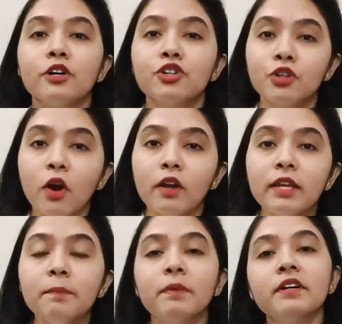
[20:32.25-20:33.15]

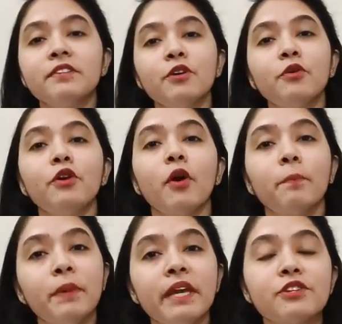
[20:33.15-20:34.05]
surely pursue your
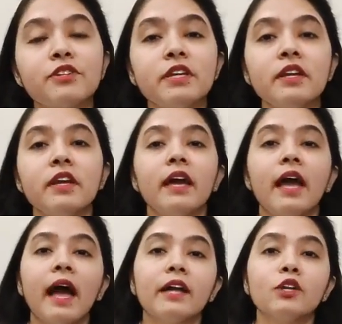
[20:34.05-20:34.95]
PhD
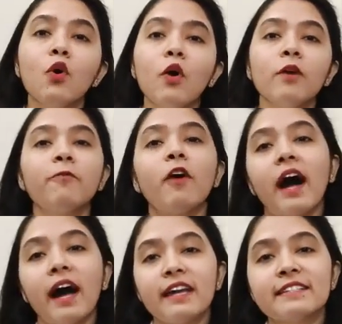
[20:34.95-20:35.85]
and go on for
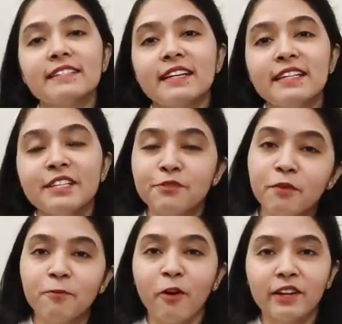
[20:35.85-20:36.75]
higher studies
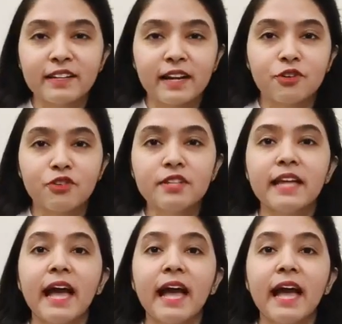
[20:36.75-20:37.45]
from foreign countries,